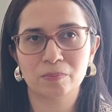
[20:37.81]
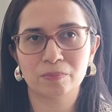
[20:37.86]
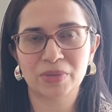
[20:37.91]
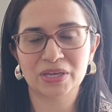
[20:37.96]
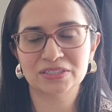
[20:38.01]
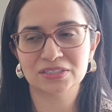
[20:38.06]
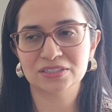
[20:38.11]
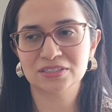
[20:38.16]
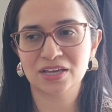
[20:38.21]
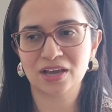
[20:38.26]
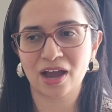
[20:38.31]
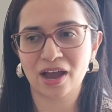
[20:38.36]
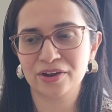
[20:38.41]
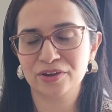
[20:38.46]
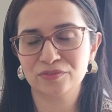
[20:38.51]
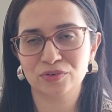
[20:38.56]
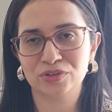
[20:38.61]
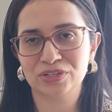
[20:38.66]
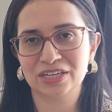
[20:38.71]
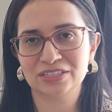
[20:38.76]
basically
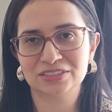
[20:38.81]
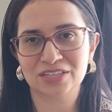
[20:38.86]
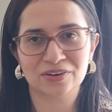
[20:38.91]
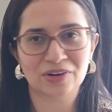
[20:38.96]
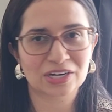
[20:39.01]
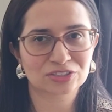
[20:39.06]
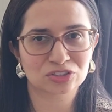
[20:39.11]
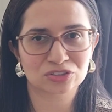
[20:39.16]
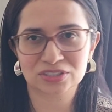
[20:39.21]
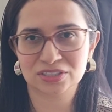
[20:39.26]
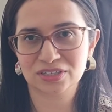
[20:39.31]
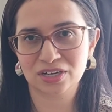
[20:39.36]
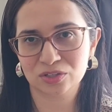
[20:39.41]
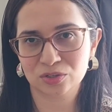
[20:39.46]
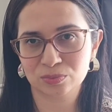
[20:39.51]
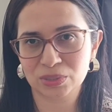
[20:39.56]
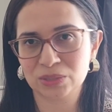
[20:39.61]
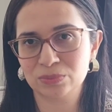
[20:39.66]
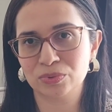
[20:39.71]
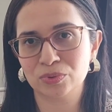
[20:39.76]
hiring for like directors and
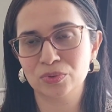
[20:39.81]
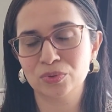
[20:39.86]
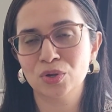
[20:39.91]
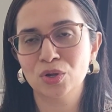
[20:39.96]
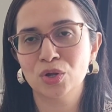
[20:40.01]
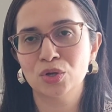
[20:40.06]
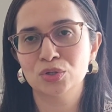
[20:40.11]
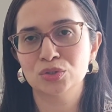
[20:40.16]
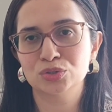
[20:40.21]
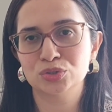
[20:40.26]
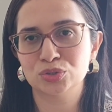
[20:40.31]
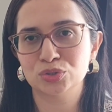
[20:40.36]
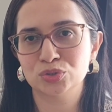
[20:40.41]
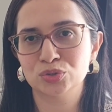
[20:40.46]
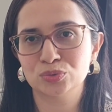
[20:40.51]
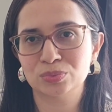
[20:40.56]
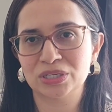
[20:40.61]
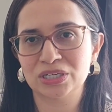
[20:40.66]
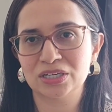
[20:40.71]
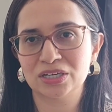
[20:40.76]
other people
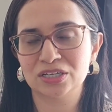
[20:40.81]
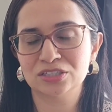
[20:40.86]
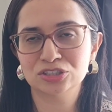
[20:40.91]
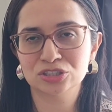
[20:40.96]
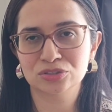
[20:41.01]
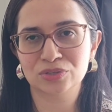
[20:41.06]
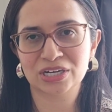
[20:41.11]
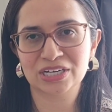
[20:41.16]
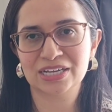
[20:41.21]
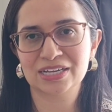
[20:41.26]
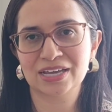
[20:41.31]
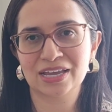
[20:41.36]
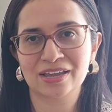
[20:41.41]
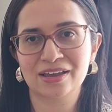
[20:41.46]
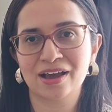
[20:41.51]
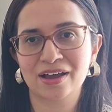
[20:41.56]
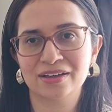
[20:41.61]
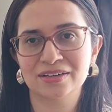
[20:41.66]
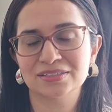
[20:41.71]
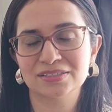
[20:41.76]
to be integrating
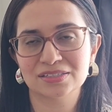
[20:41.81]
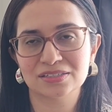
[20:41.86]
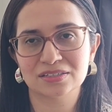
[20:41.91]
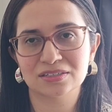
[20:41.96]
AI